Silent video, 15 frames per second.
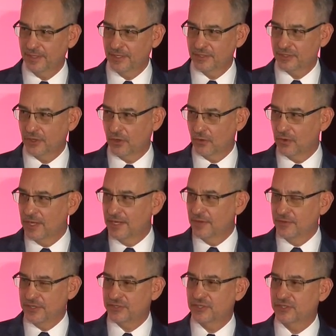So
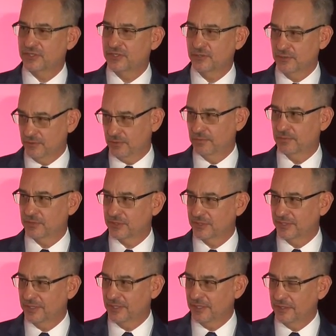this assumes
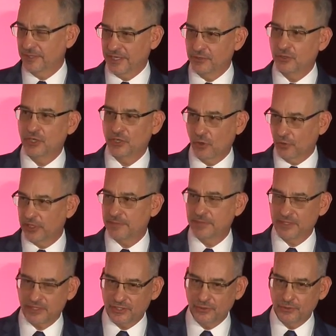that you can only be
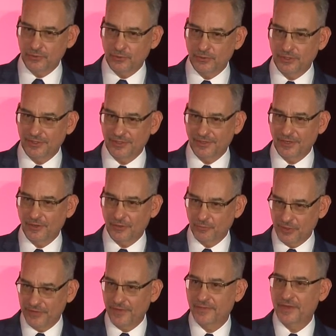sued
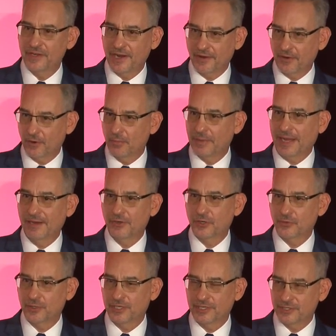within the narrow
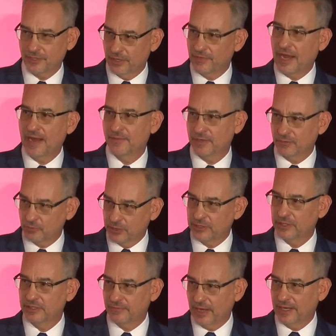boundaries of having
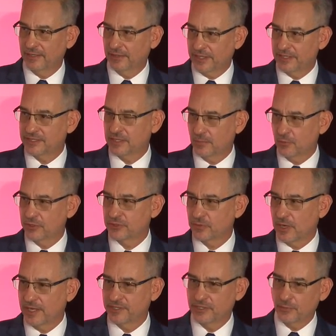really violated someone's
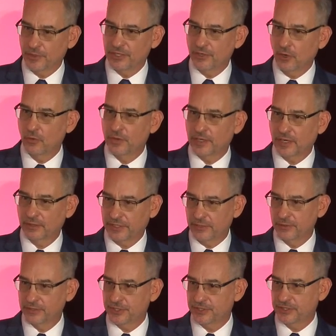rights. And we know that our legal
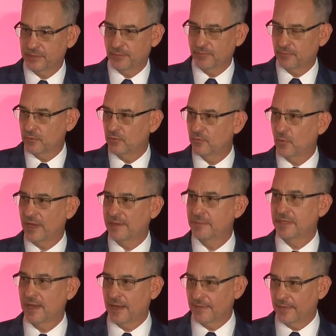system have moved way
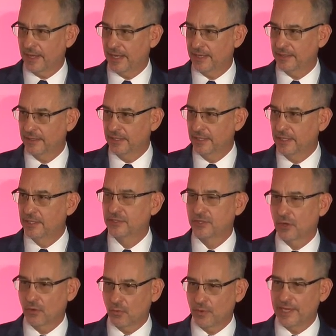beyond that.
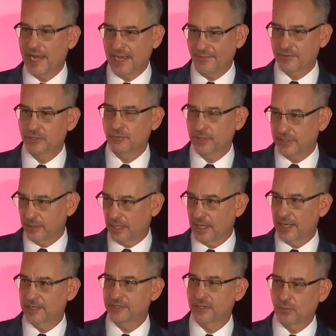So we have to
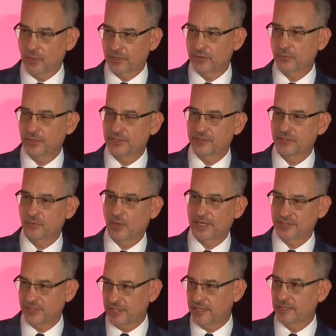realize that one of the reasons why
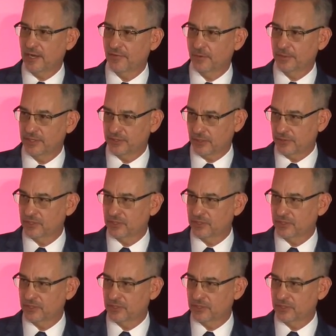state governments are